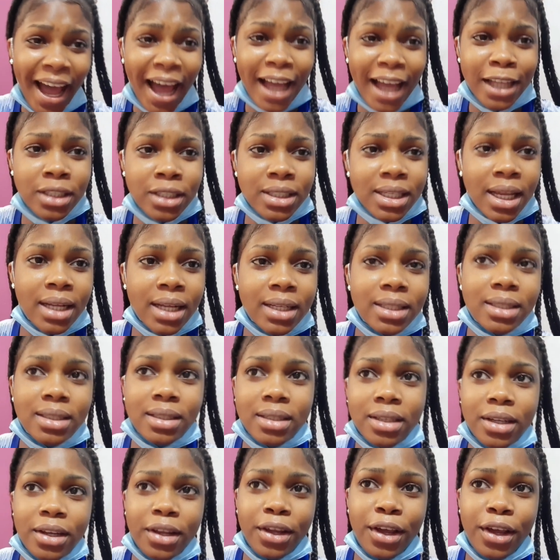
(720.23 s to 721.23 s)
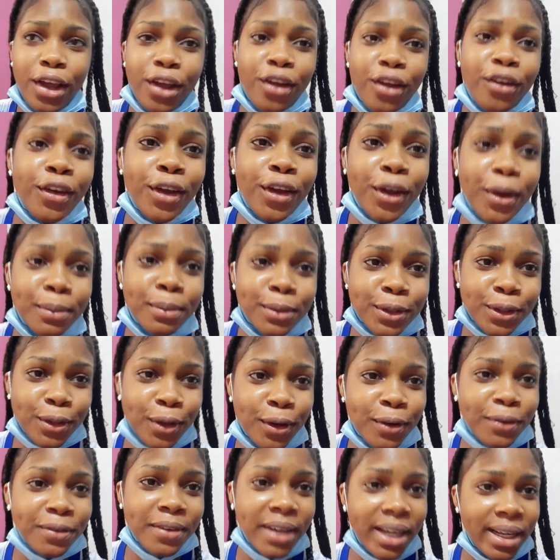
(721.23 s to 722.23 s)
I just had Gerium
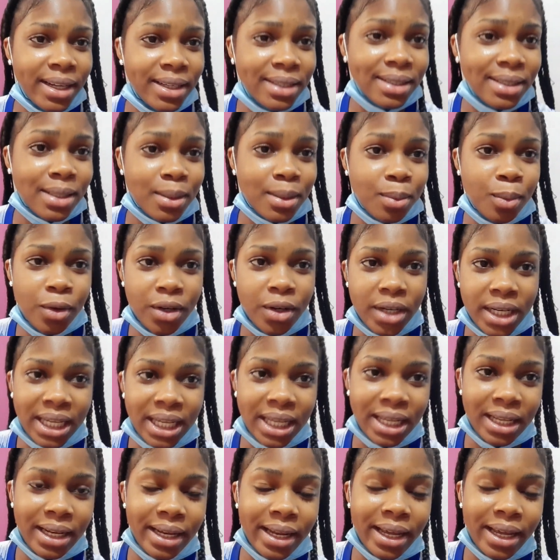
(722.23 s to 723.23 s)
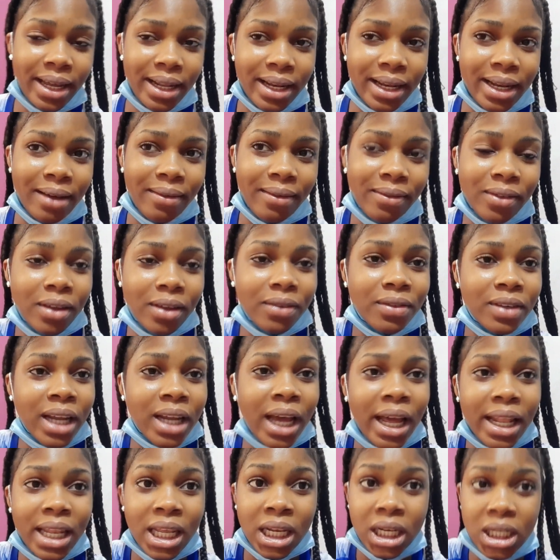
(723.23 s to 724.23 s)
sulfide this morning and I've not even
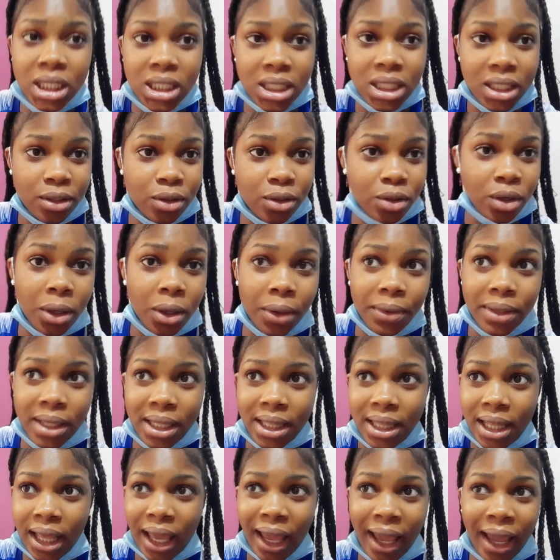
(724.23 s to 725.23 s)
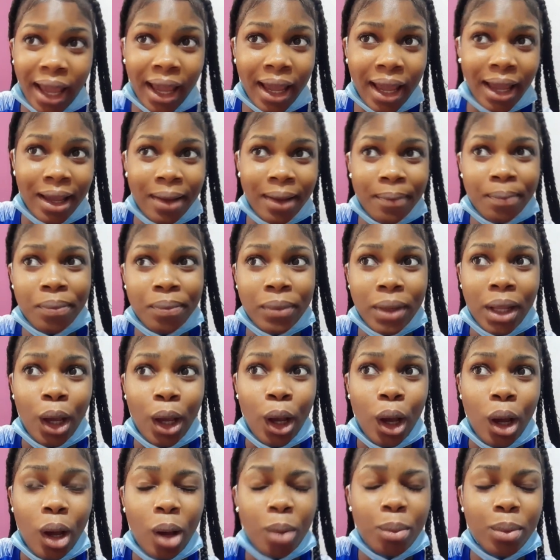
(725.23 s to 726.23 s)
had anything throughout the day
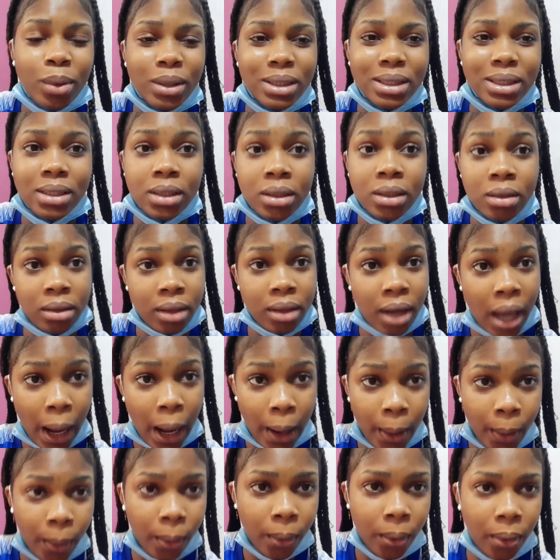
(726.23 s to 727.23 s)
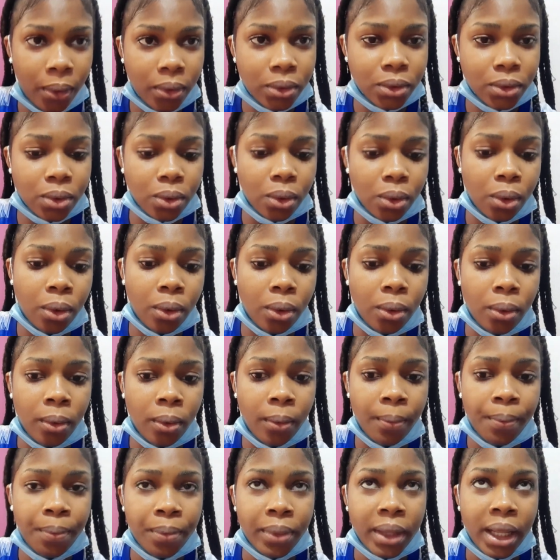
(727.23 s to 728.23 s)
up until now.
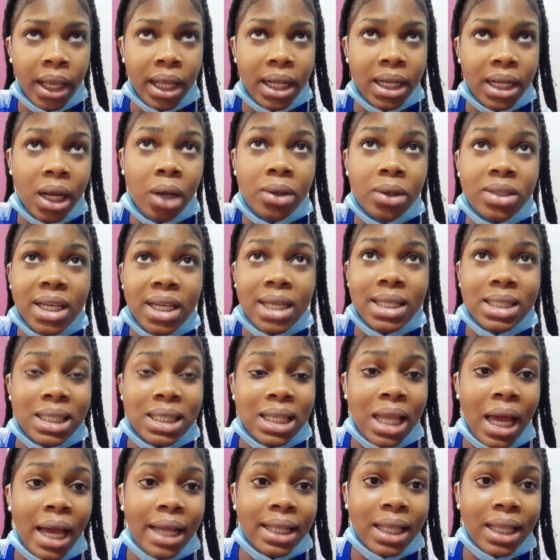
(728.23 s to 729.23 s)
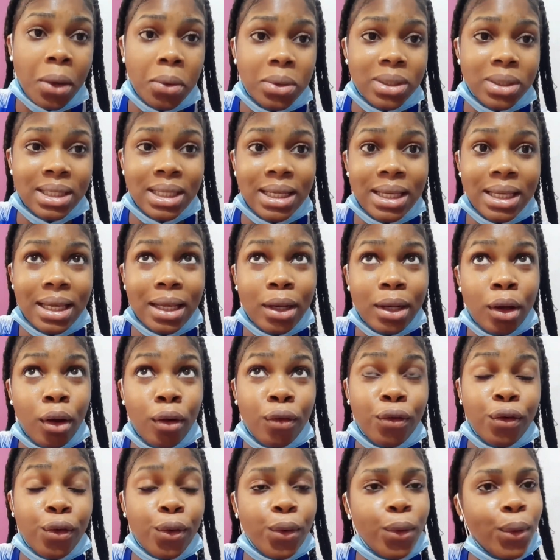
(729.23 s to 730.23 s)
So now there's light. I was thinking
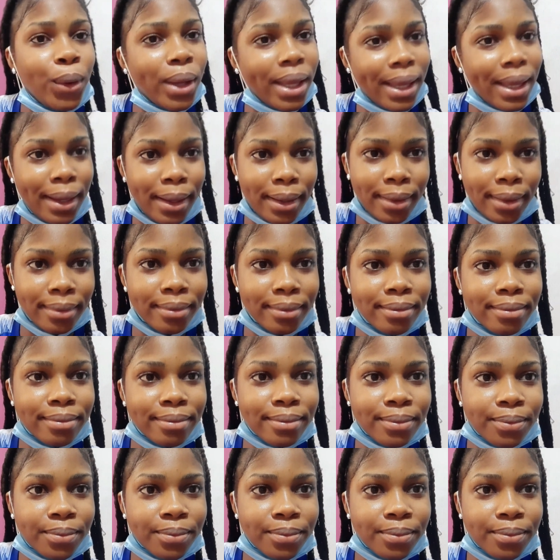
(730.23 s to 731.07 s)
of cooking.